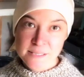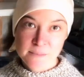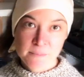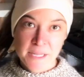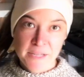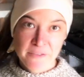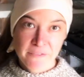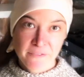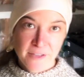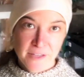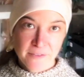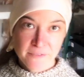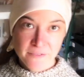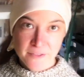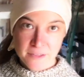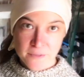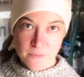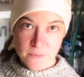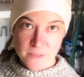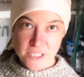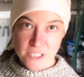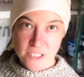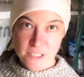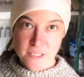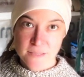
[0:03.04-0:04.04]
May 5th,
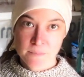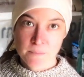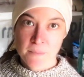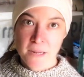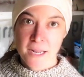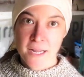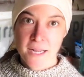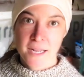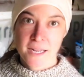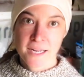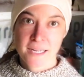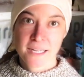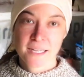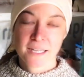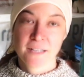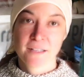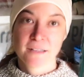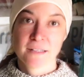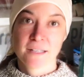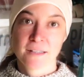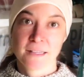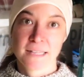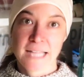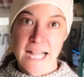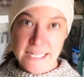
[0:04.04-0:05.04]
which is my
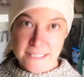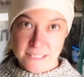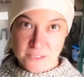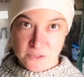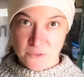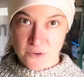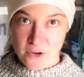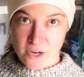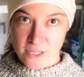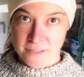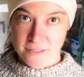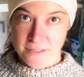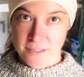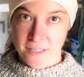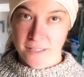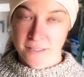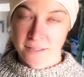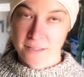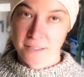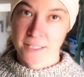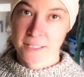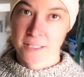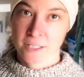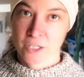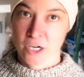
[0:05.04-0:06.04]
last frost date
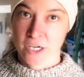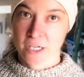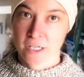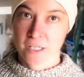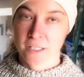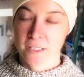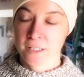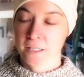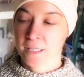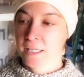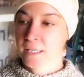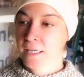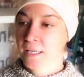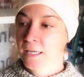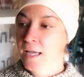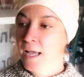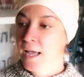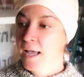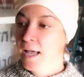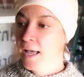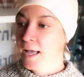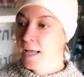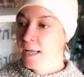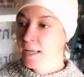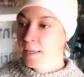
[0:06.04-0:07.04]
in the garden.
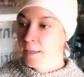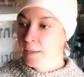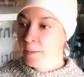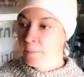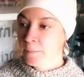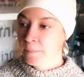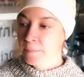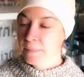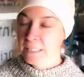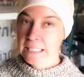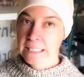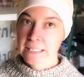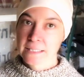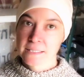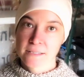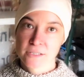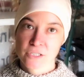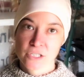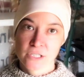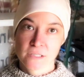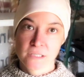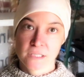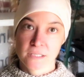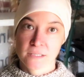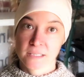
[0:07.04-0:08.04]
It is
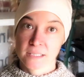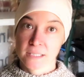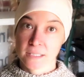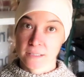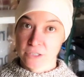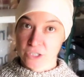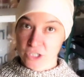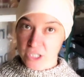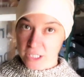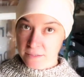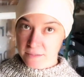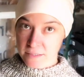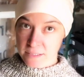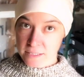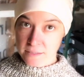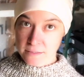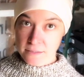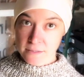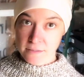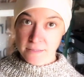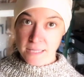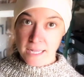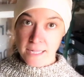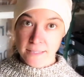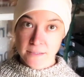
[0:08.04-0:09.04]
just a suggested
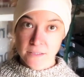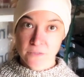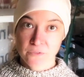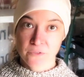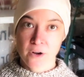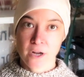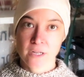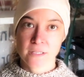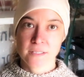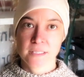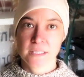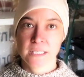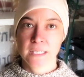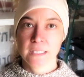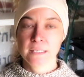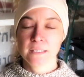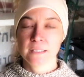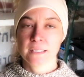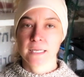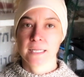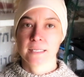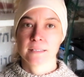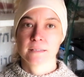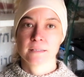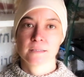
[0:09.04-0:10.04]
last frost date,
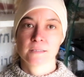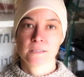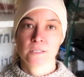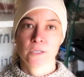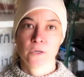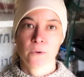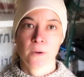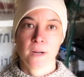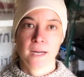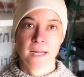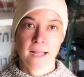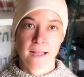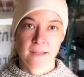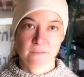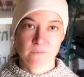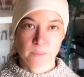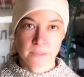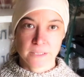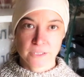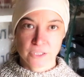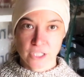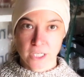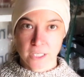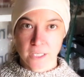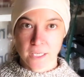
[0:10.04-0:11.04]
and so I have been
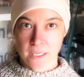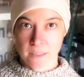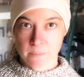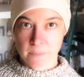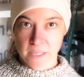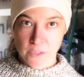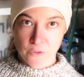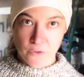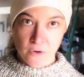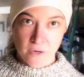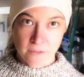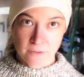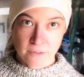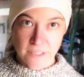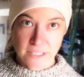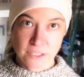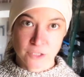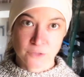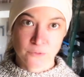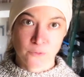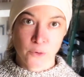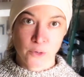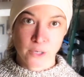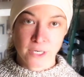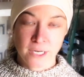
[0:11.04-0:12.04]
checking my long range
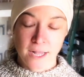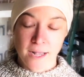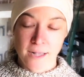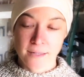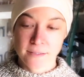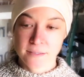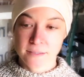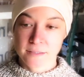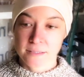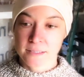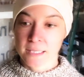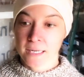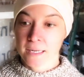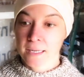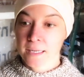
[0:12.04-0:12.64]
forecasts.